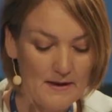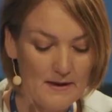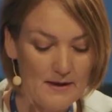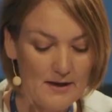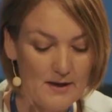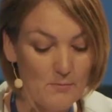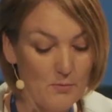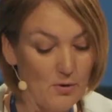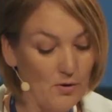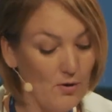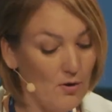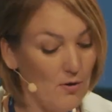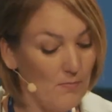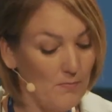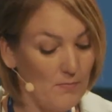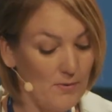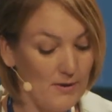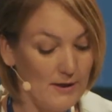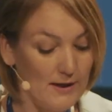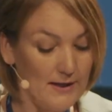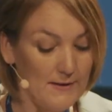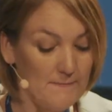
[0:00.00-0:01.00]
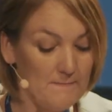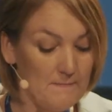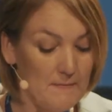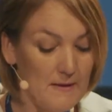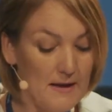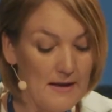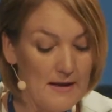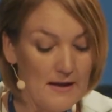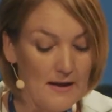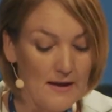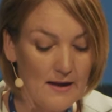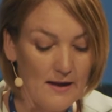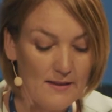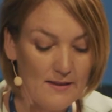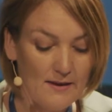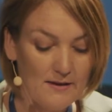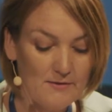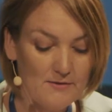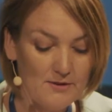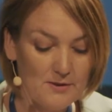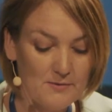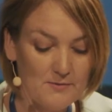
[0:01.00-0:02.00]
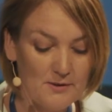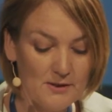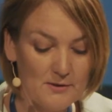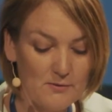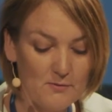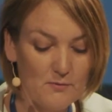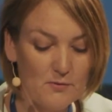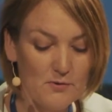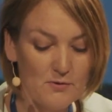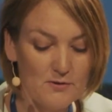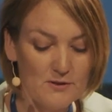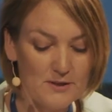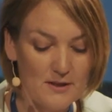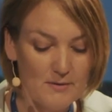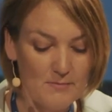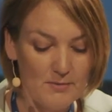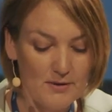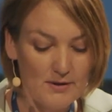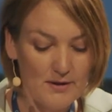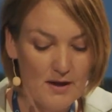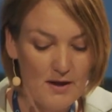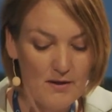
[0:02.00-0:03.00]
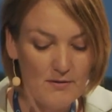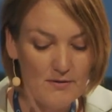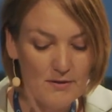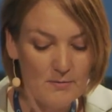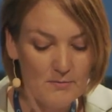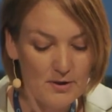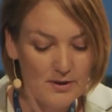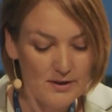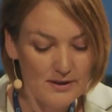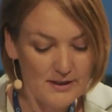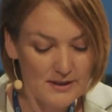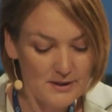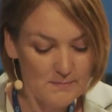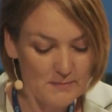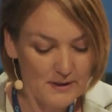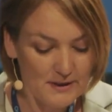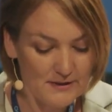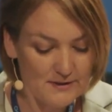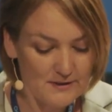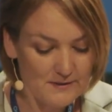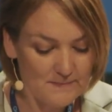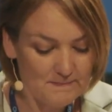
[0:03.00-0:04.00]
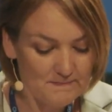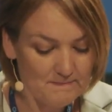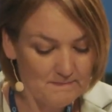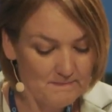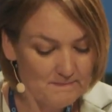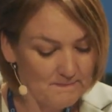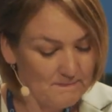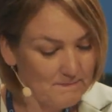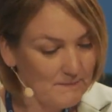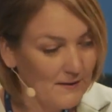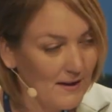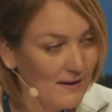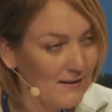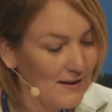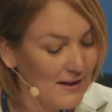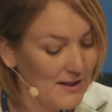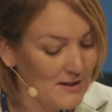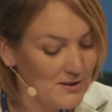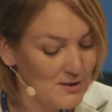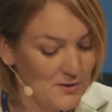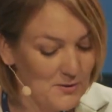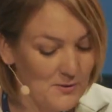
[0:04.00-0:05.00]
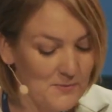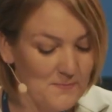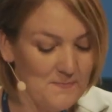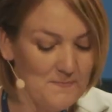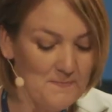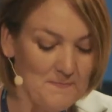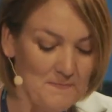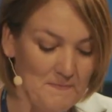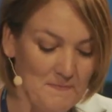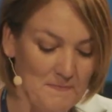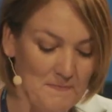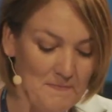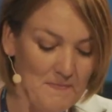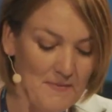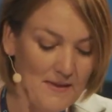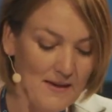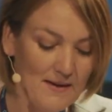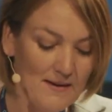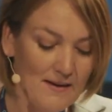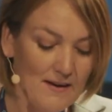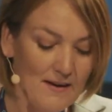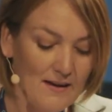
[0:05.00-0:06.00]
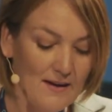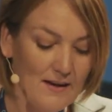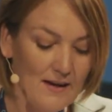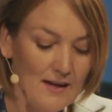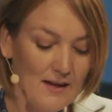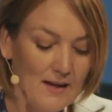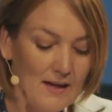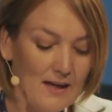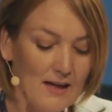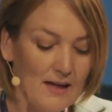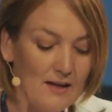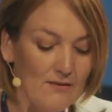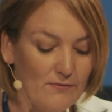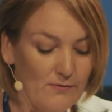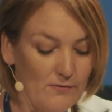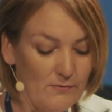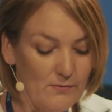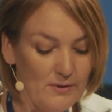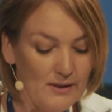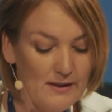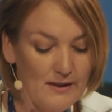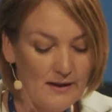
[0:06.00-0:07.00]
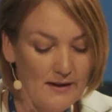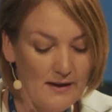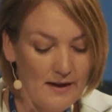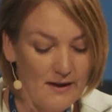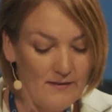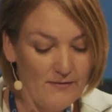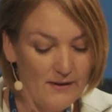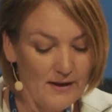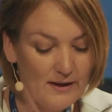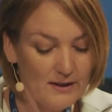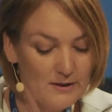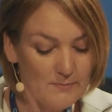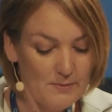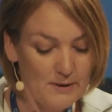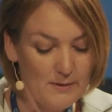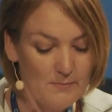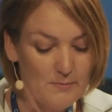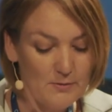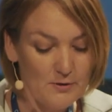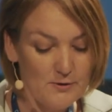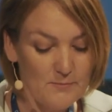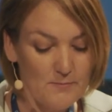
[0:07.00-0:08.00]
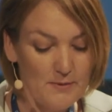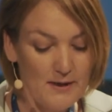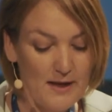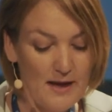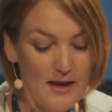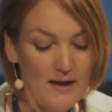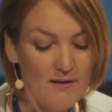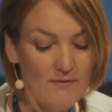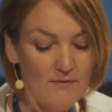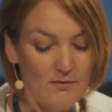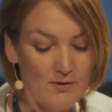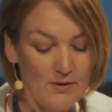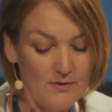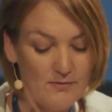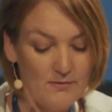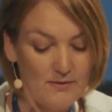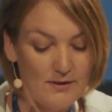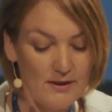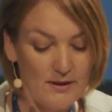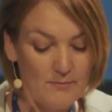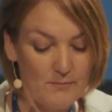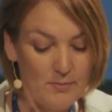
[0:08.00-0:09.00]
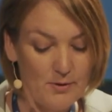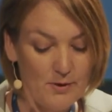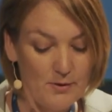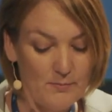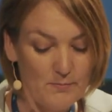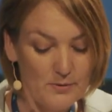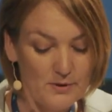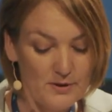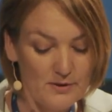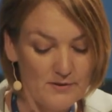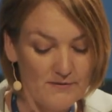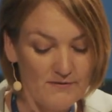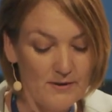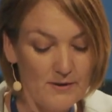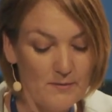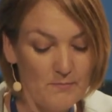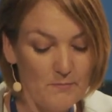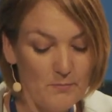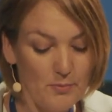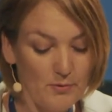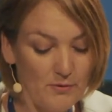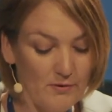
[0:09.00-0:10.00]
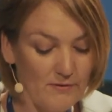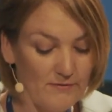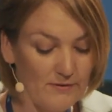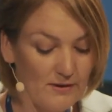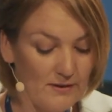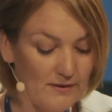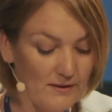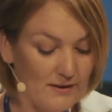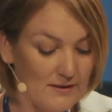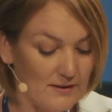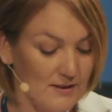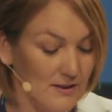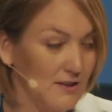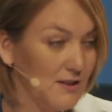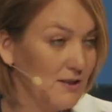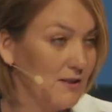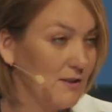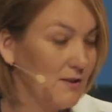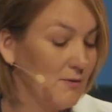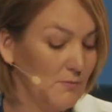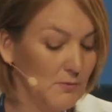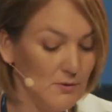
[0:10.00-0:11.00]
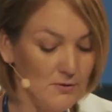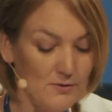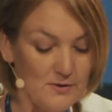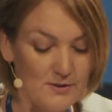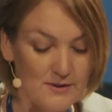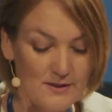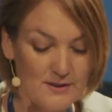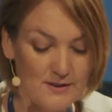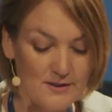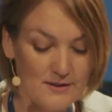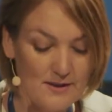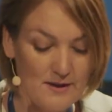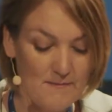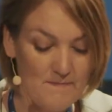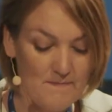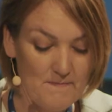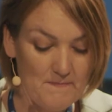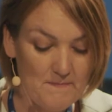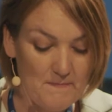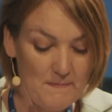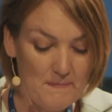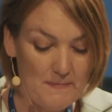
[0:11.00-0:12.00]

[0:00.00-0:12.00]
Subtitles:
in a monopoly and there are strict rules about how the money is spent? The answer? If we can affect people's behavior in the purpose of improving the distribution system